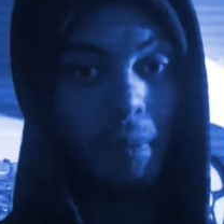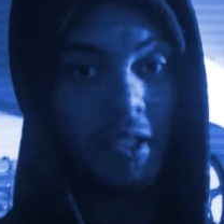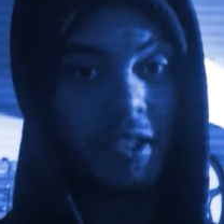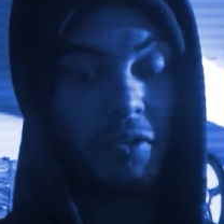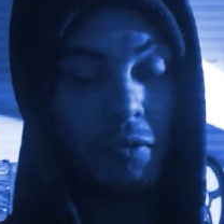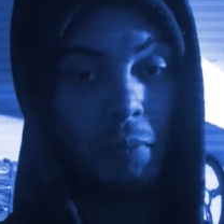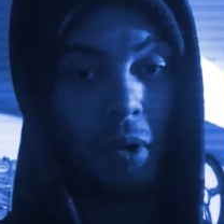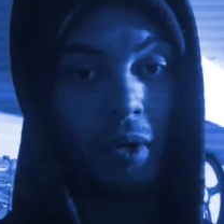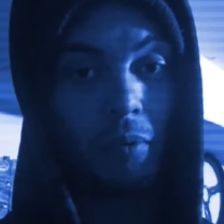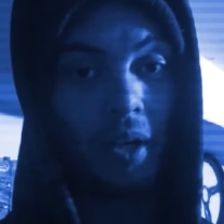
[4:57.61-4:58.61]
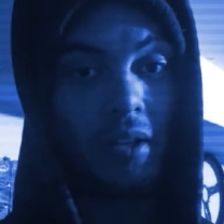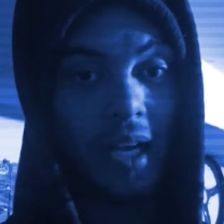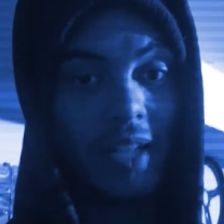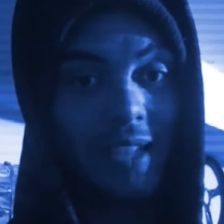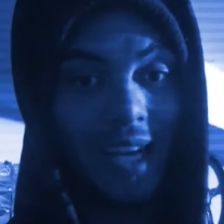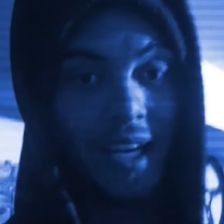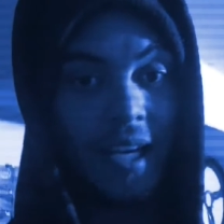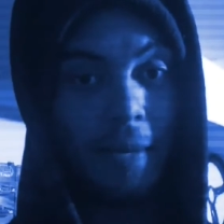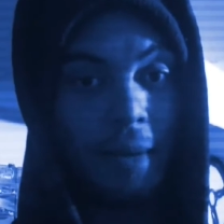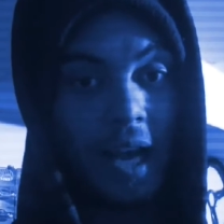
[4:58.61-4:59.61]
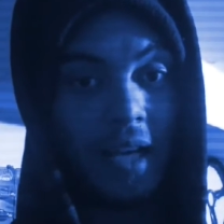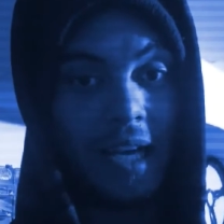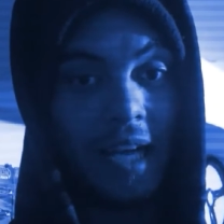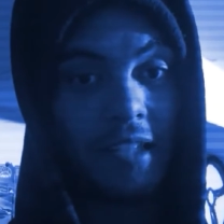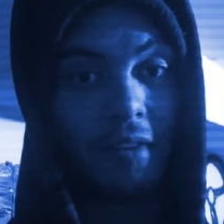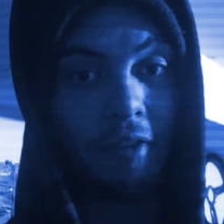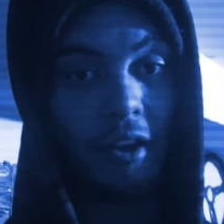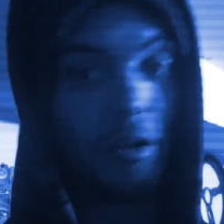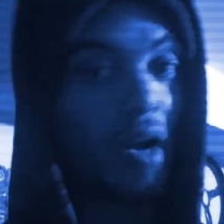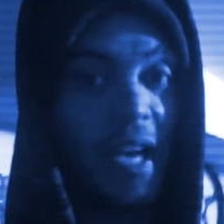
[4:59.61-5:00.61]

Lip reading: pistons with broken ring lands, and an eBay head gasket failure.